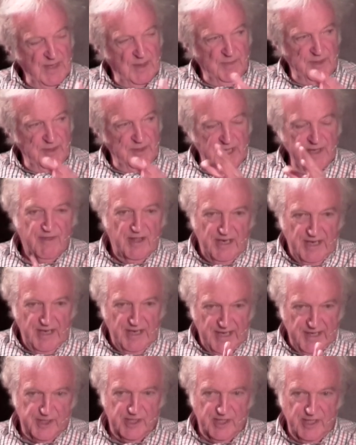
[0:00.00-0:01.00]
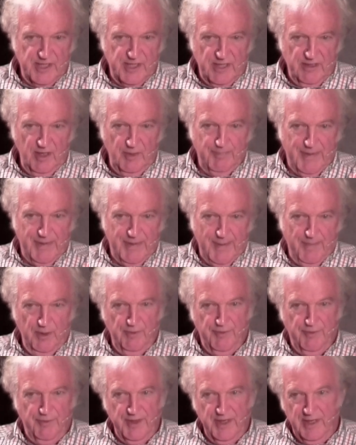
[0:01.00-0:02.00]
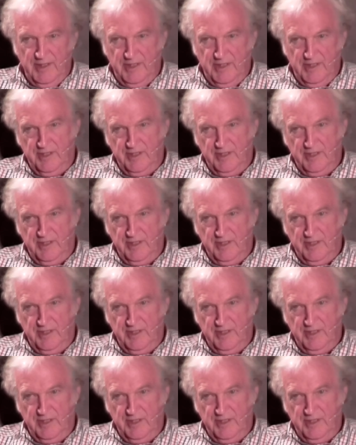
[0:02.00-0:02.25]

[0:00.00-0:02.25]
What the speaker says: Nevertheless, there are people who think